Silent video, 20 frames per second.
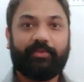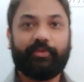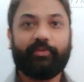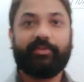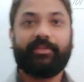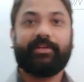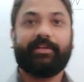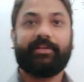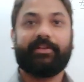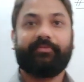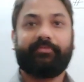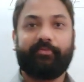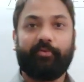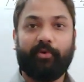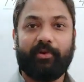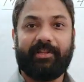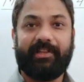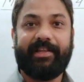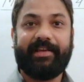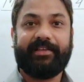to the
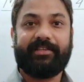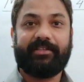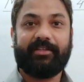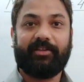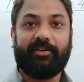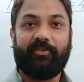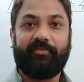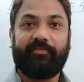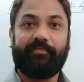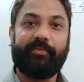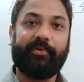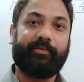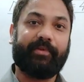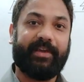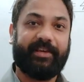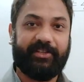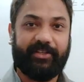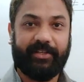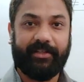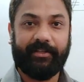fourth lecture of
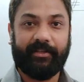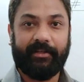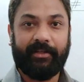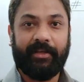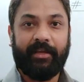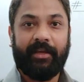mutation.